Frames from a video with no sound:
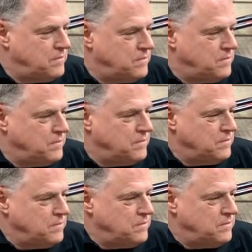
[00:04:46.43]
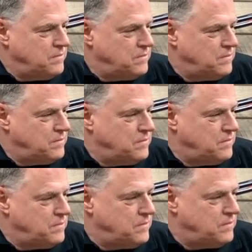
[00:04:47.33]

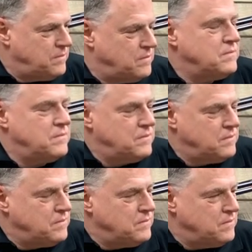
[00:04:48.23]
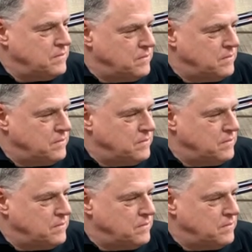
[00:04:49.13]
(not speaking)